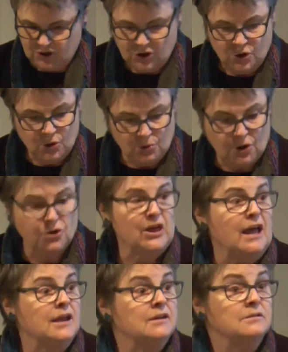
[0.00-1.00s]
Who were
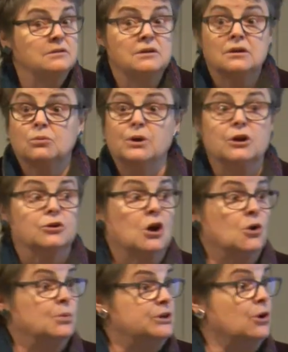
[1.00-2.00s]
they? We don't
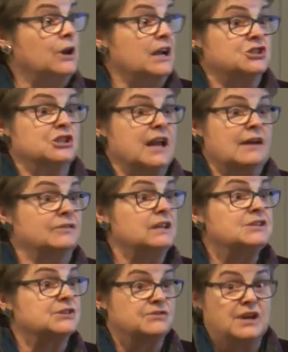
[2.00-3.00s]
know. We don't actually have
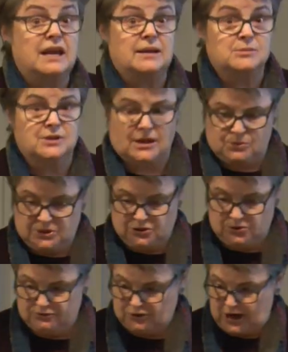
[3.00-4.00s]
lists of names like we
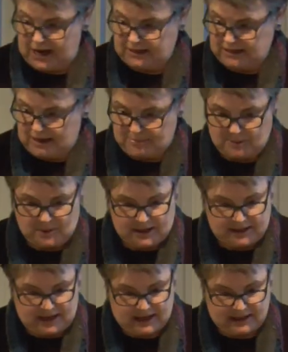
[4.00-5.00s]
do for Anilepi
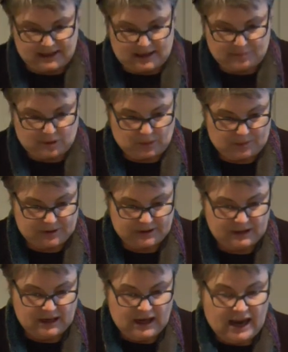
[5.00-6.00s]
men and Anilepi women,
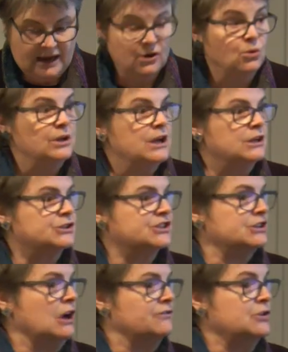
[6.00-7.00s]
and only a,
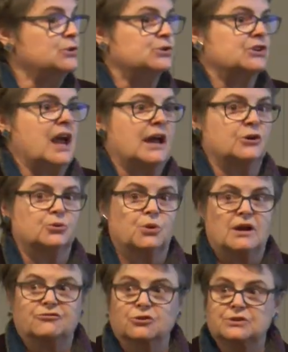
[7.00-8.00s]
a few scattered
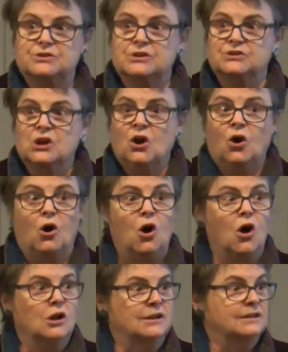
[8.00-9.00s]
references
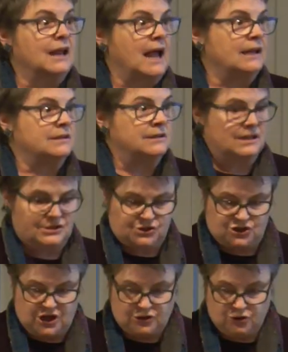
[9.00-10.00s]
all in Latin that's
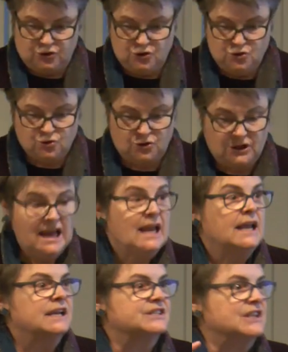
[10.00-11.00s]
gender neutral,
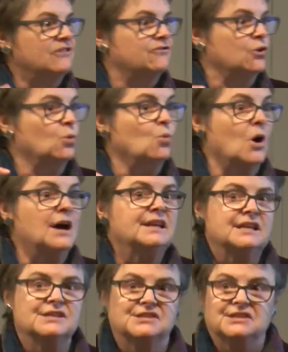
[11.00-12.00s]
except for one
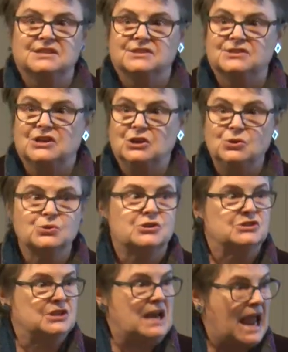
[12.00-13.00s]
instance that
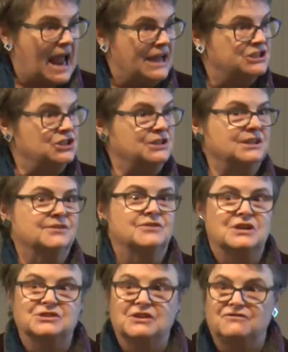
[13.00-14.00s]
uses an adjective
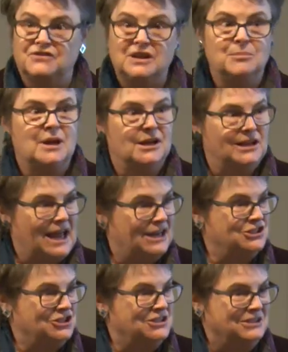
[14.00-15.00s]
that's a female
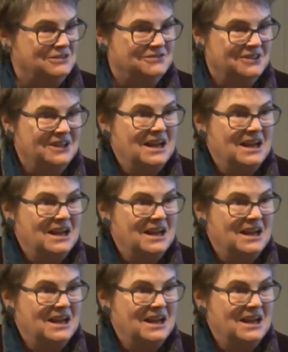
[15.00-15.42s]
adjective.